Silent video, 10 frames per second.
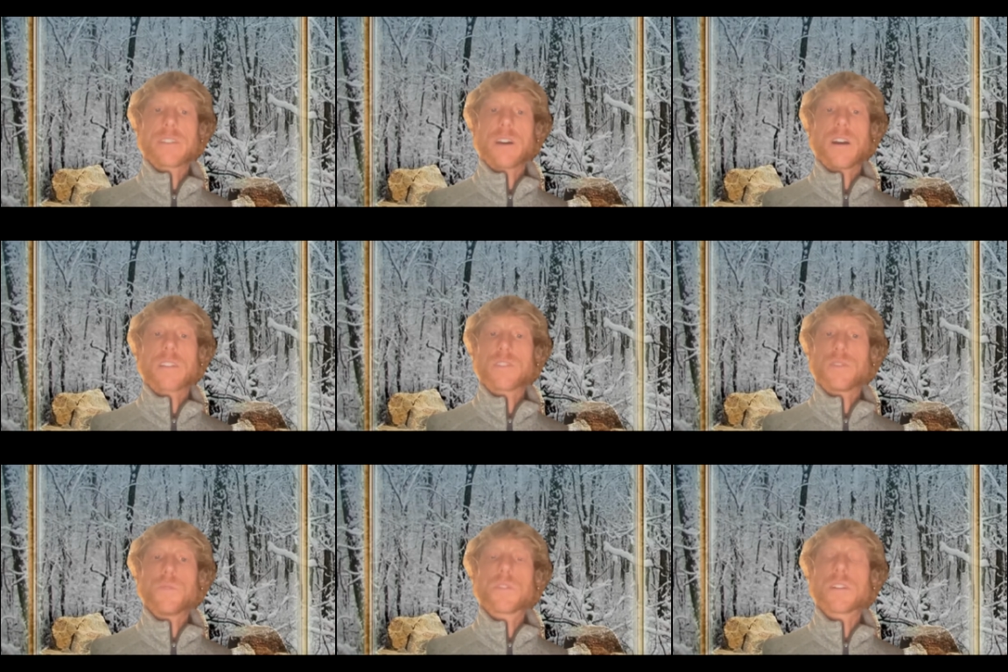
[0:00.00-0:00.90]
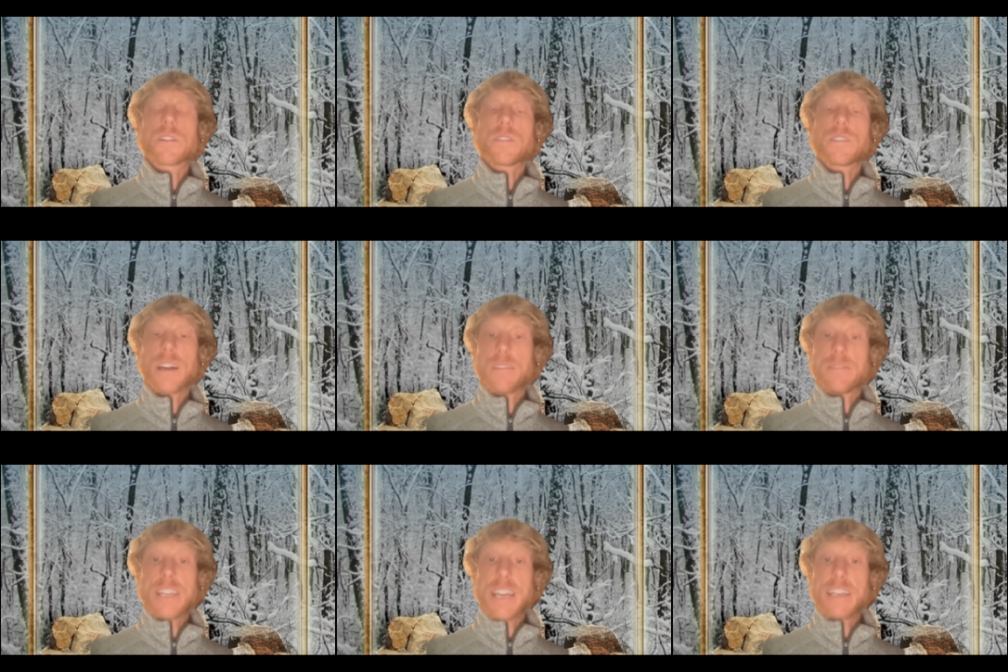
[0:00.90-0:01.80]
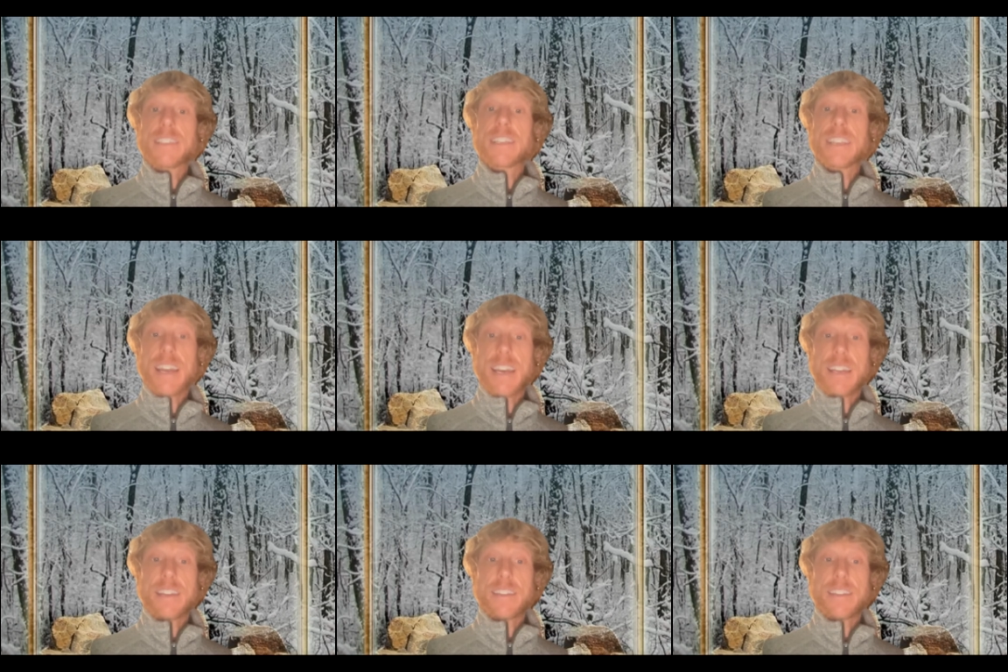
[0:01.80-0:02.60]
to our 2 turtle dove day today.